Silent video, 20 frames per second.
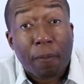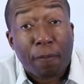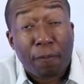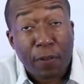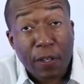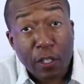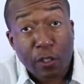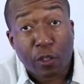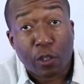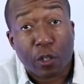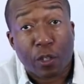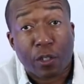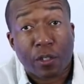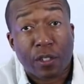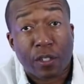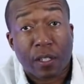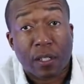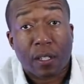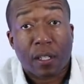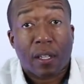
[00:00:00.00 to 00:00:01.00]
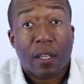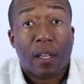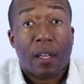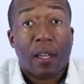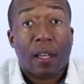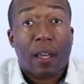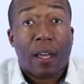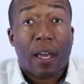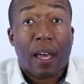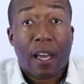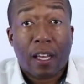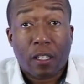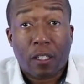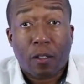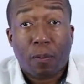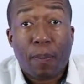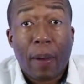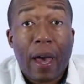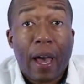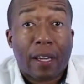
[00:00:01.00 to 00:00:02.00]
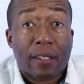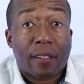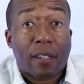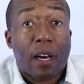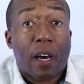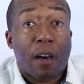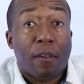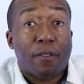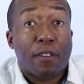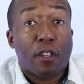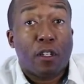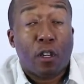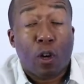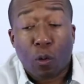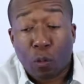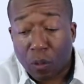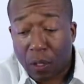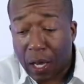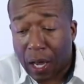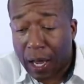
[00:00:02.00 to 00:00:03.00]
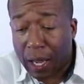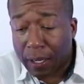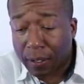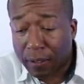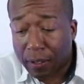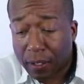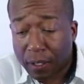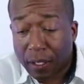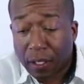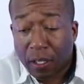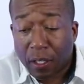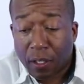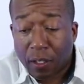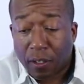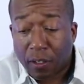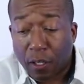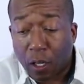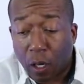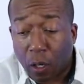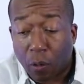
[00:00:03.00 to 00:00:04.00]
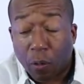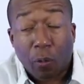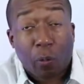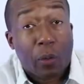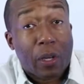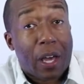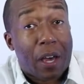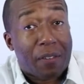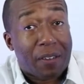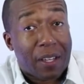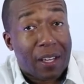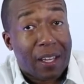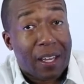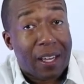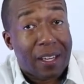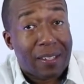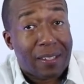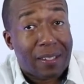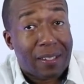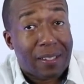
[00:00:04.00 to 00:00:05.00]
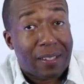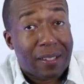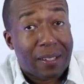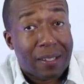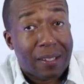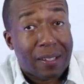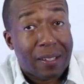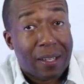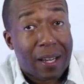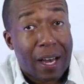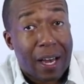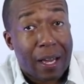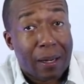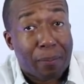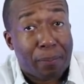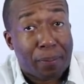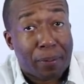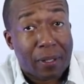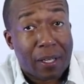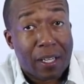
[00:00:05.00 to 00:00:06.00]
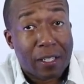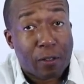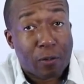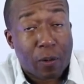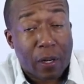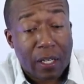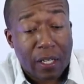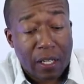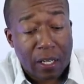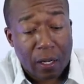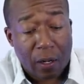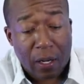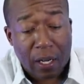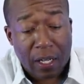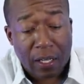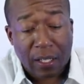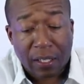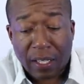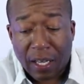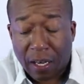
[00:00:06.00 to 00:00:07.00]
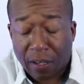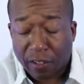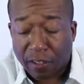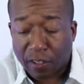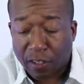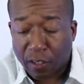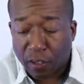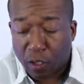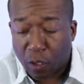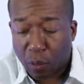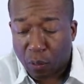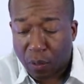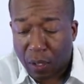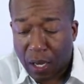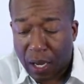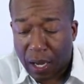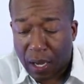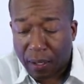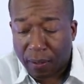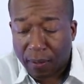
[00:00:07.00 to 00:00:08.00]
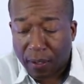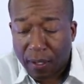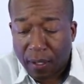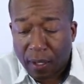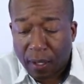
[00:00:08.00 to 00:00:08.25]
features and specs of the Note 9. So we have the S9 Plus right here and the Galaxy Note 9.